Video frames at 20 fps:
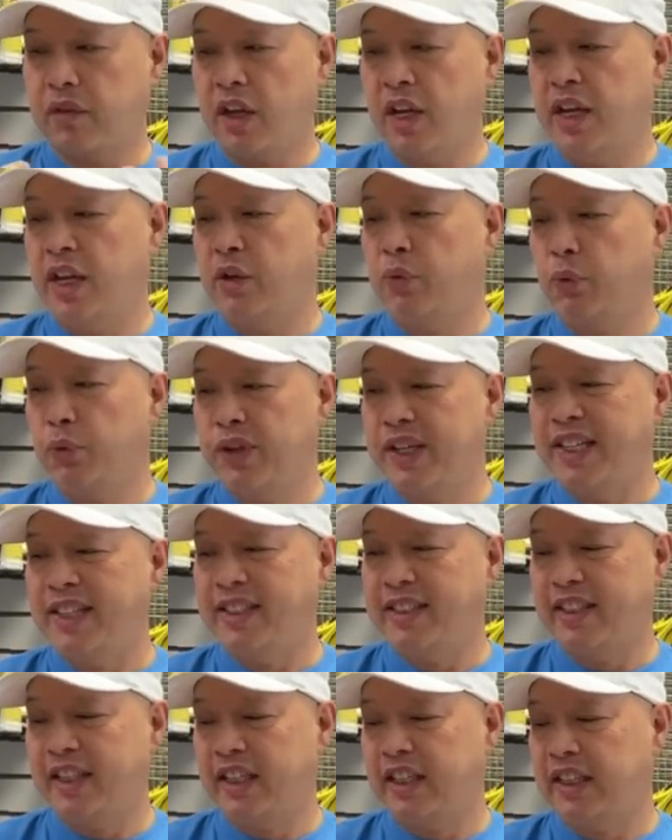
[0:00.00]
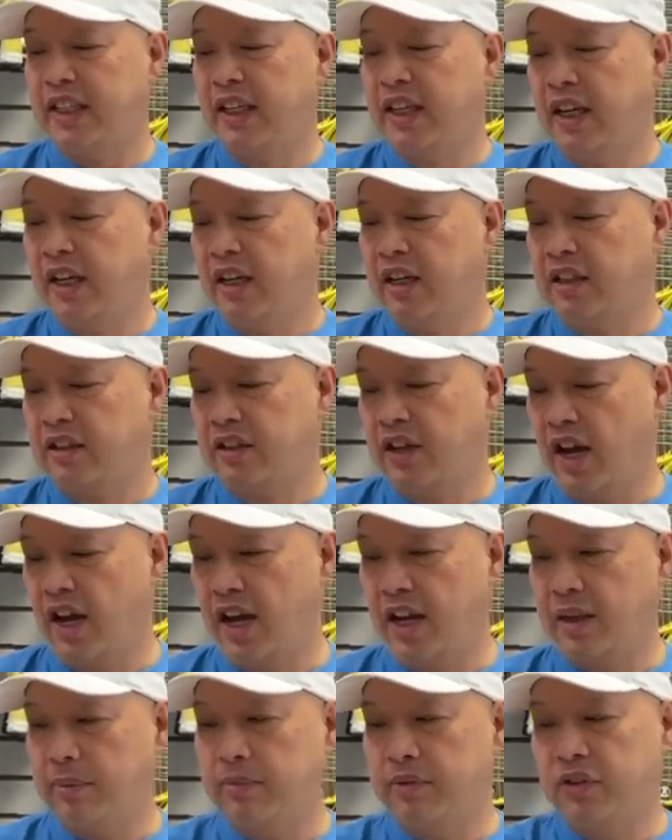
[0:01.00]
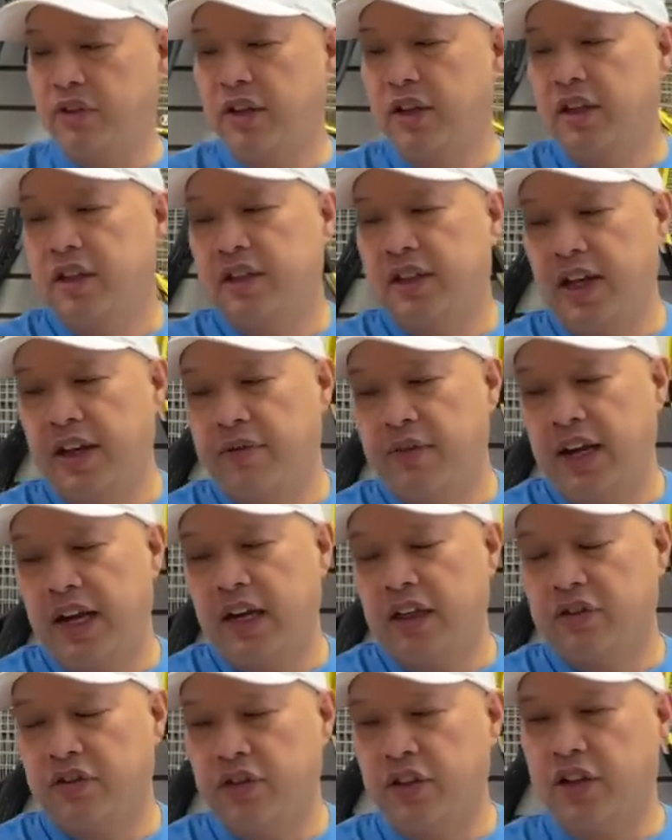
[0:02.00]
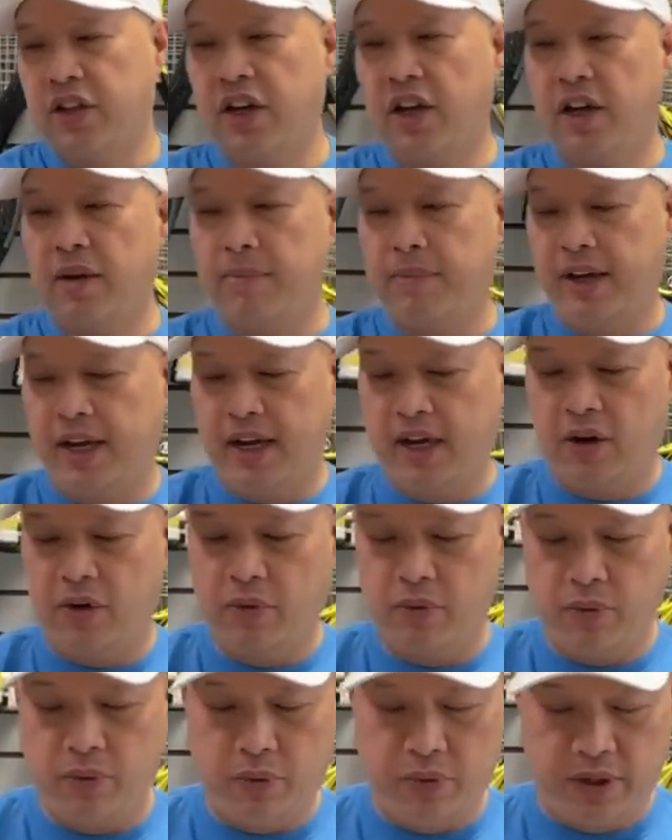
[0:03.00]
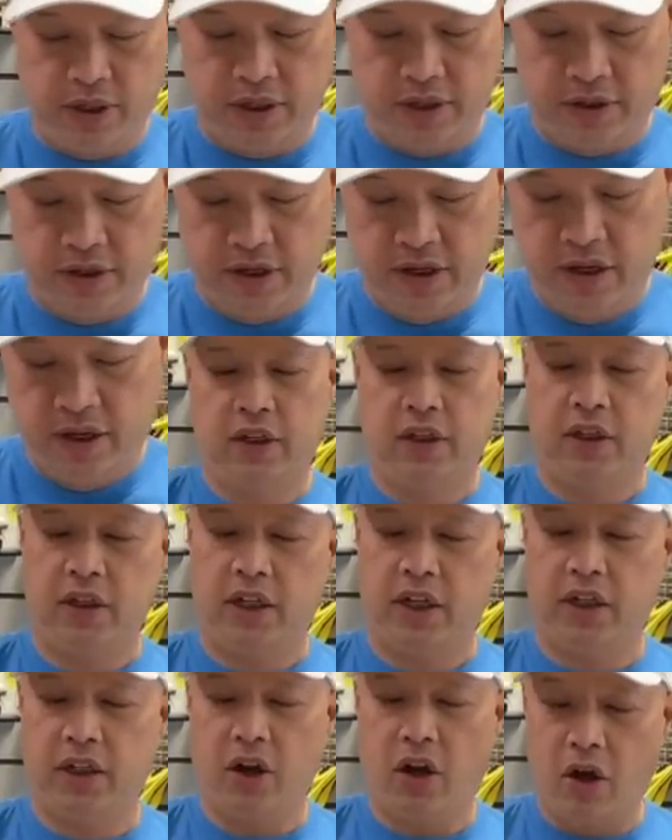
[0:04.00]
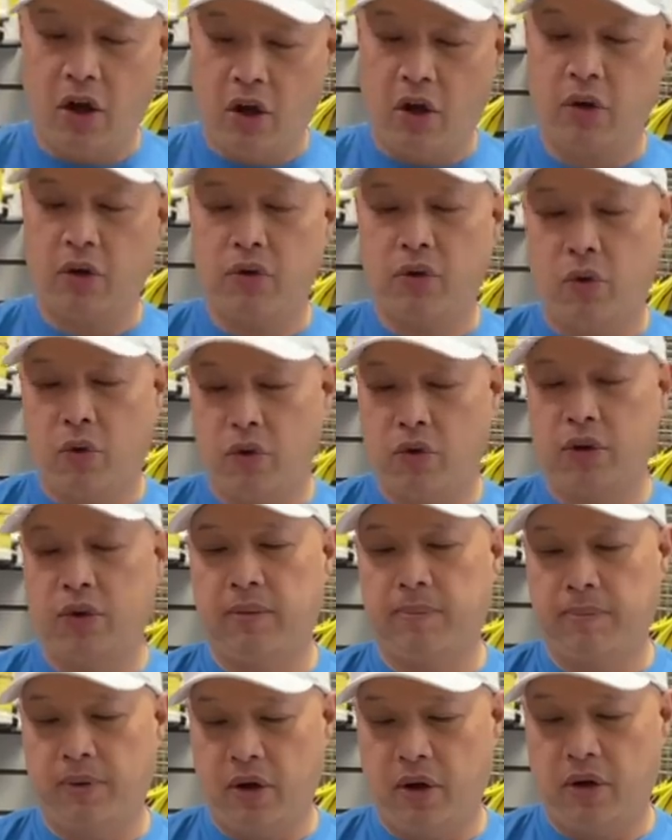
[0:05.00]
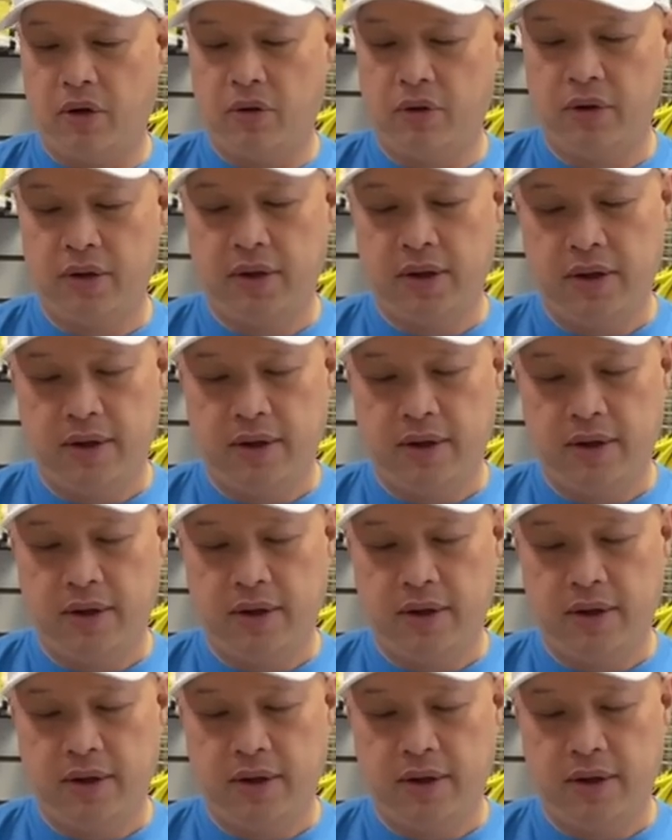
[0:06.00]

In recent times, they've actually come out with an all-court ball,